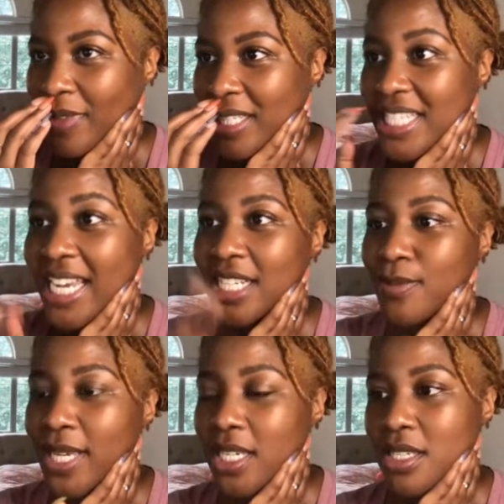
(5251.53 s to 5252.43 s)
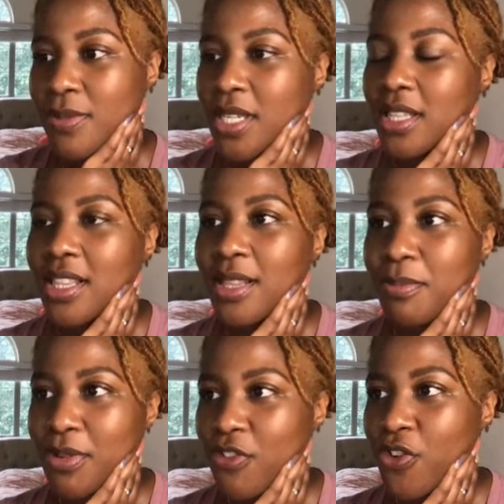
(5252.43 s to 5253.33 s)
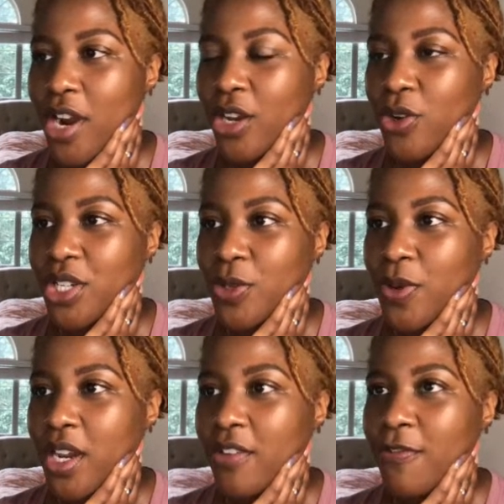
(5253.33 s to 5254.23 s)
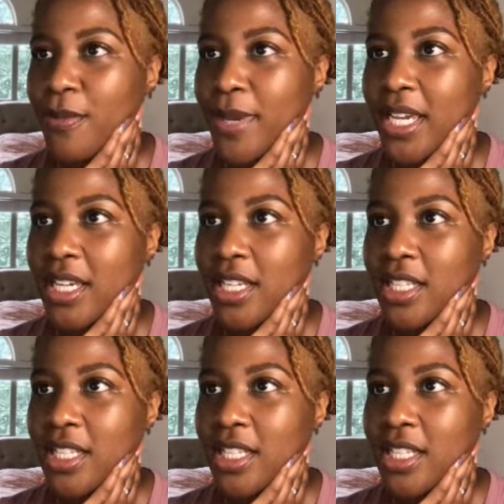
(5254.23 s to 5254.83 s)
Change management. Before I go anywhere for Mike,